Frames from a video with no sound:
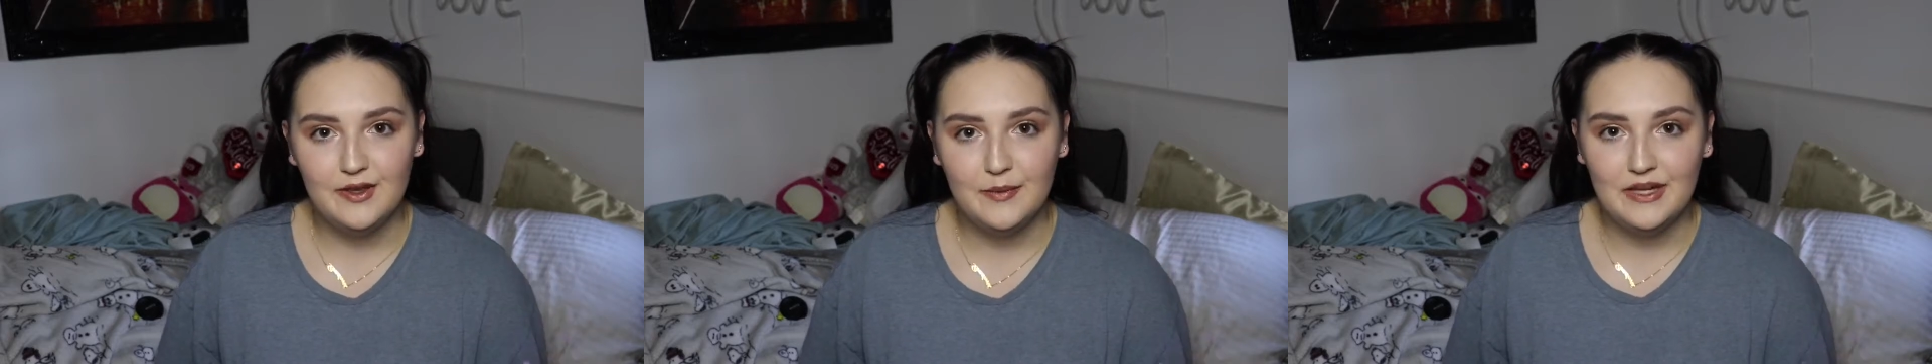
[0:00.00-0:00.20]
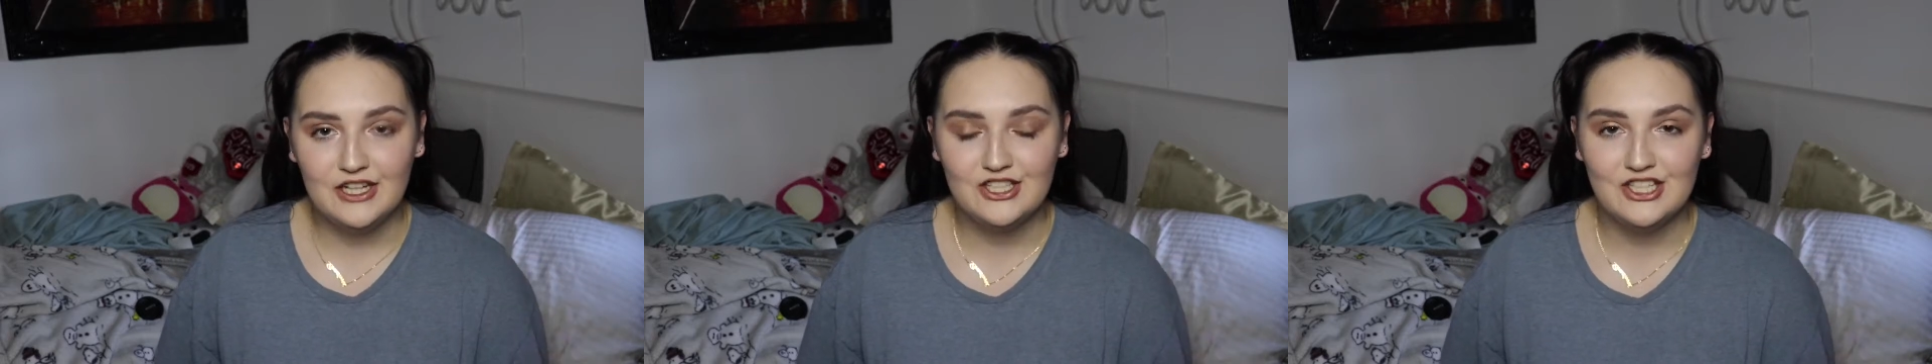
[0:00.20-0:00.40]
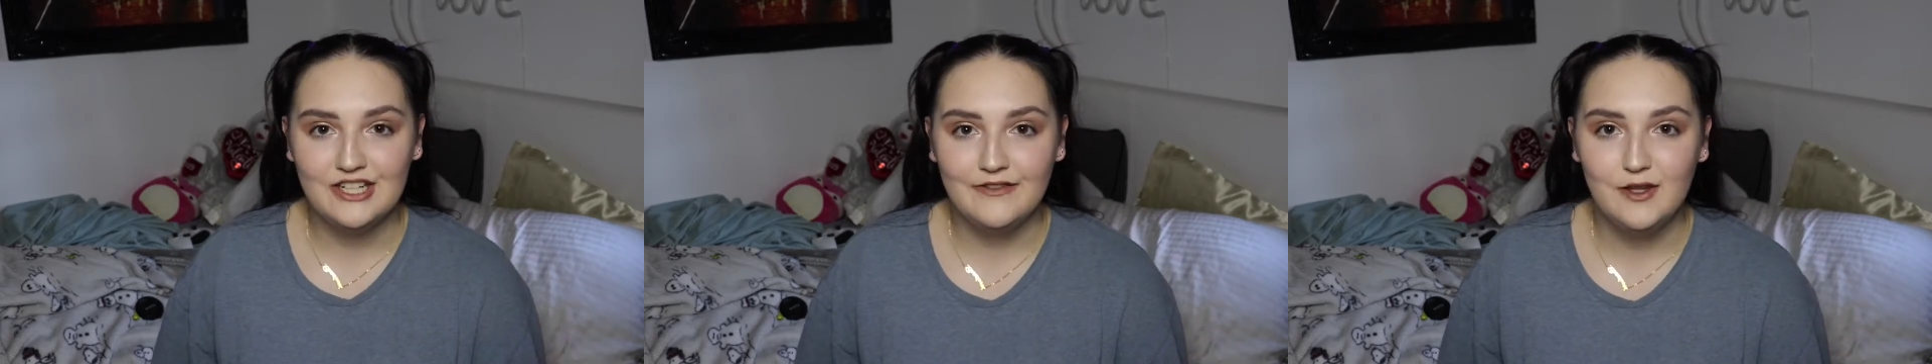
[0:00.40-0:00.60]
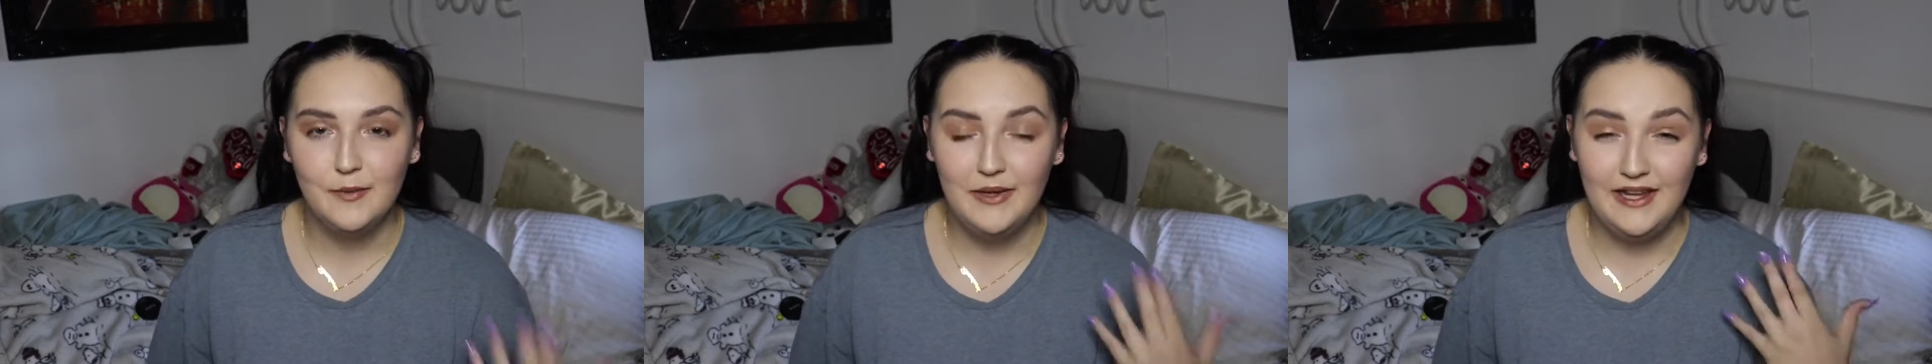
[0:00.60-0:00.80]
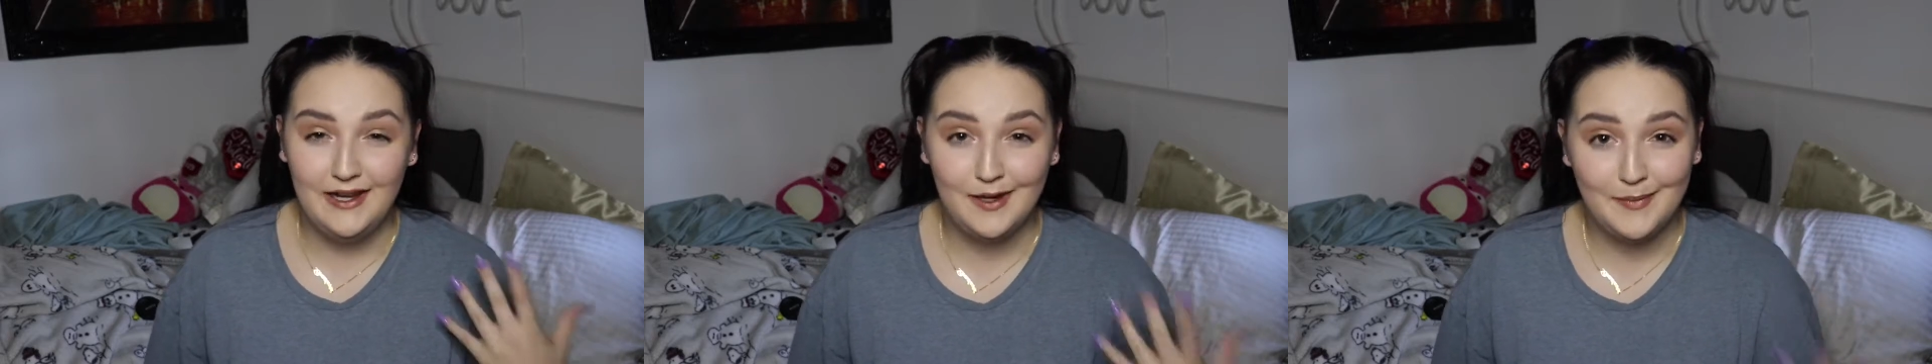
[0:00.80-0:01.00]
the picture of the
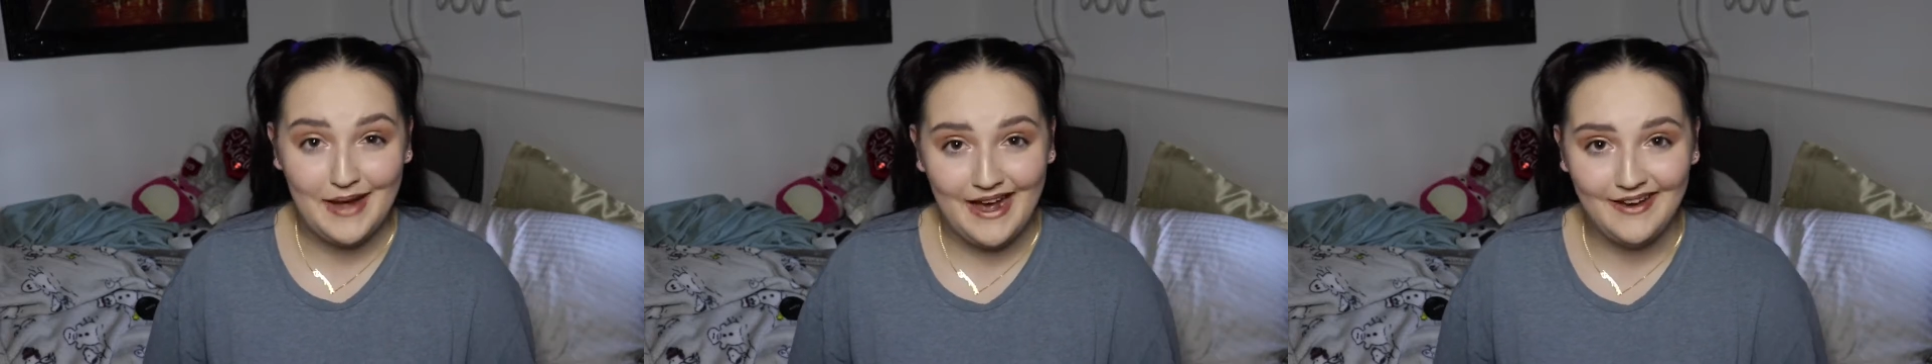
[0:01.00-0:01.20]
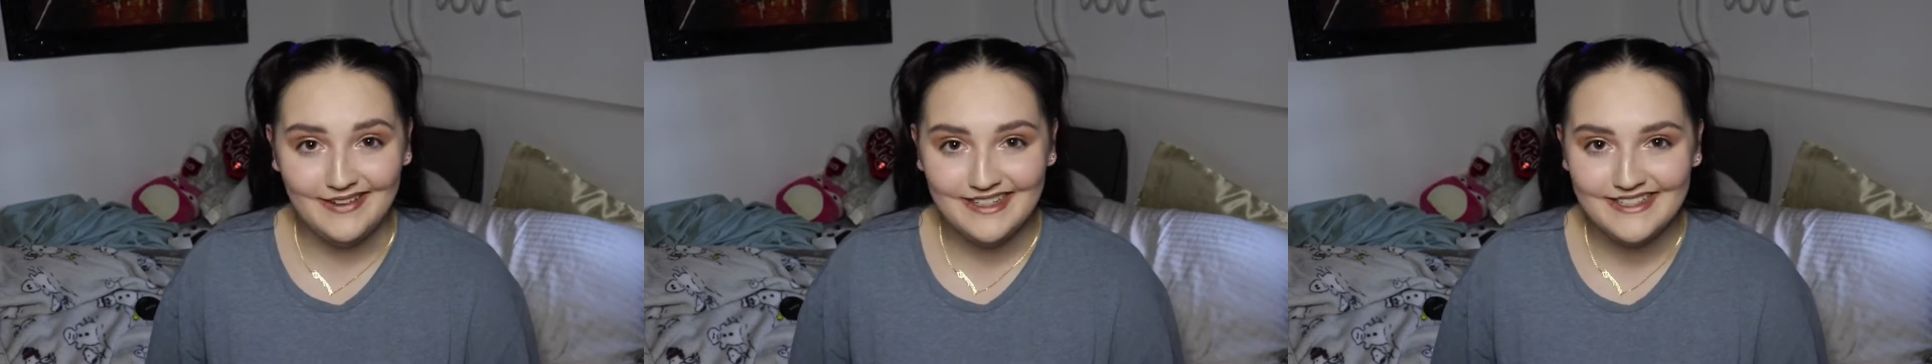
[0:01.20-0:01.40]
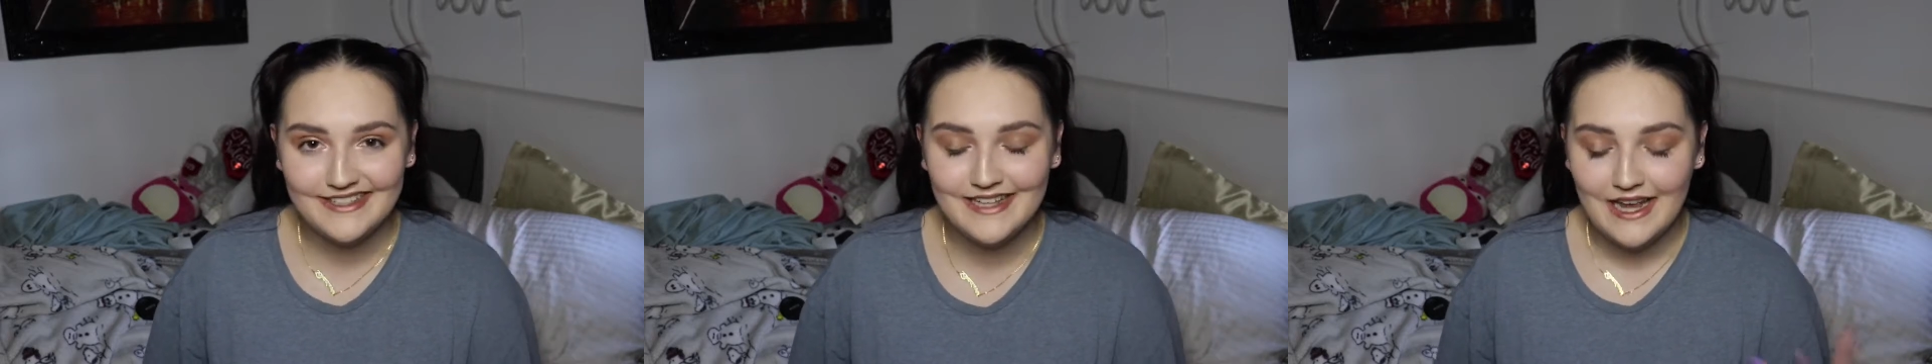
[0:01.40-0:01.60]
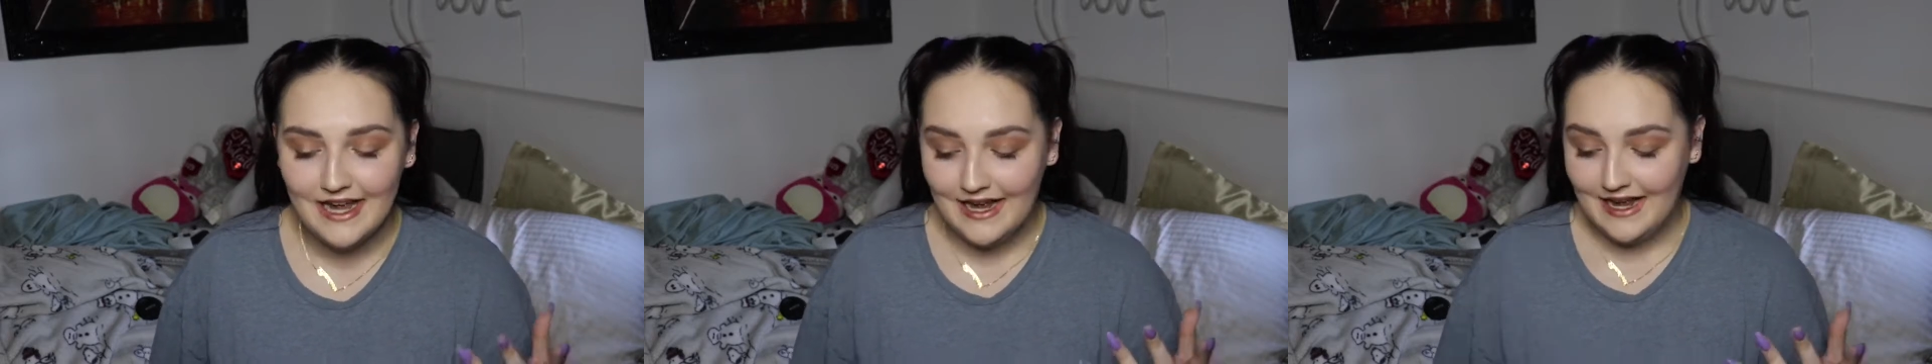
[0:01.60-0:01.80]
Pink Palace,